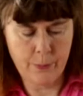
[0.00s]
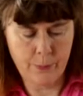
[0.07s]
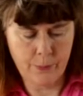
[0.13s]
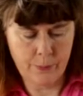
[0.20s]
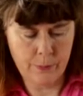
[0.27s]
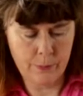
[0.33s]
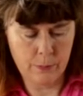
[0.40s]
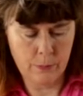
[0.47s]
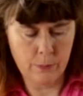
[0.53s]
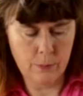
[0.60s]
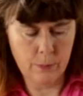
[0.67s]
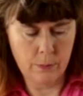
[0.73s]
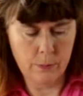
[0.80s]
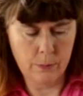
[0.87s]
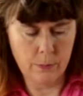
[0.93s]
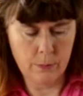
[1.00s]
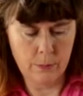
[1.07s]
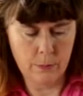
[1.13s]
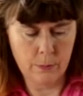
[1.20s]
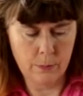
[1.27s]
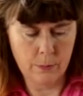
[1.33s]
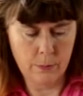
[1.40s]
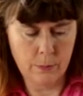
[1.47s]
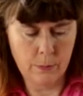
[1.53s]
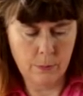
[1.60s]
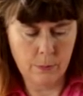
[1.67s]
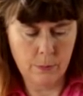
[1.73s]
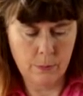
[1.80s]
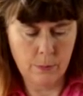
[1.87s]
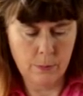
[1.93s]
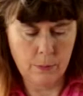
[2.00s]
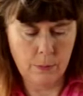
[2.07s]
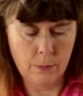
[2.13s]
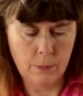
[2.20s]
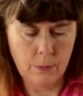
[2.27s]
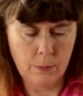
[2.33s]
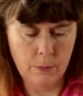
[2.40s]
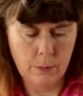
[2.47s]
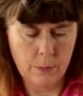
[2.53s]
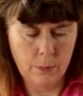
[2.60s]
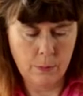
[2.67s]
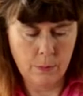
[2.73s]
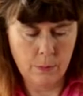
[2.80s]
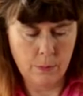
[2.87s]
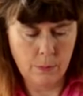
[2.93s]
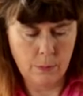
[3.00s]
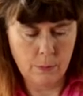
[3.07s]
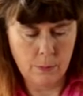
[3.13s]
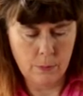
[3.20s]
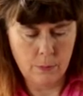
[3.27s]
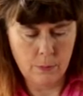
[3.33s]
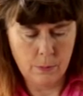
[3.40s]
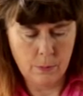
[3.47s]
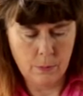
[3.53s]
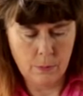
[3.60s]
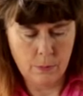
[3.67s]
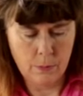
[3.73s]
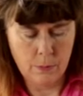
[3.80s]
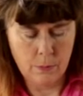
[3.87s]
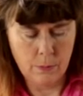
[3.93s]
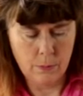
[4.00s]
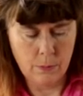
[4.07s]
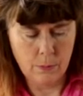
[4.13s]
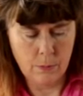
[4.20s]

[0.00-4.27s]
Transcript: (silence)